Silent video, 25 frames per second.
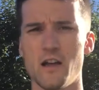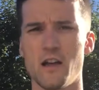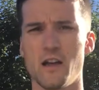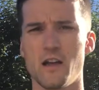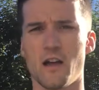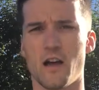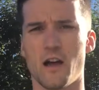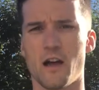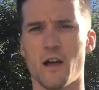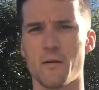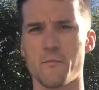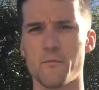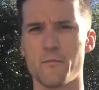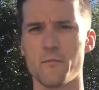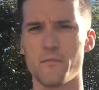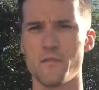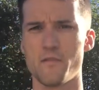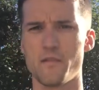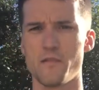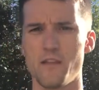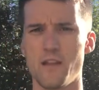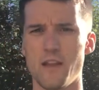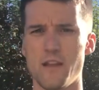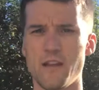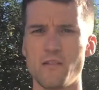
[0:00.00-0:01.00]

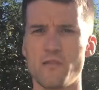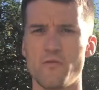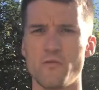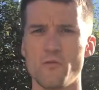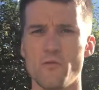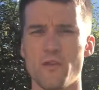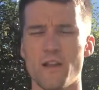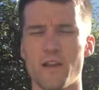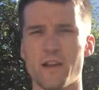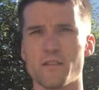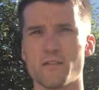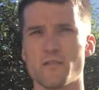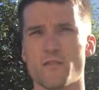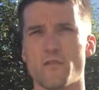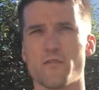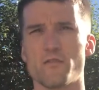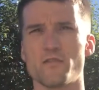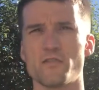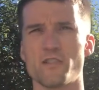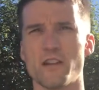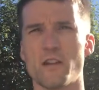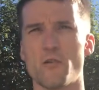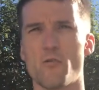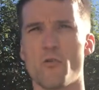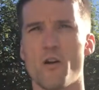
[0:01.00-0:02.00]
The interval lengths are
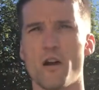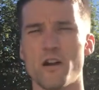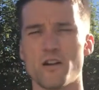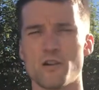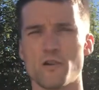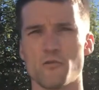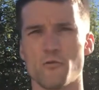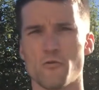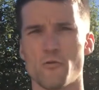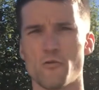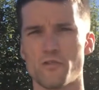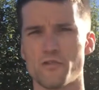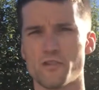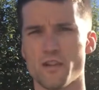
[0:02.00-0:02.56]
obviously quite short,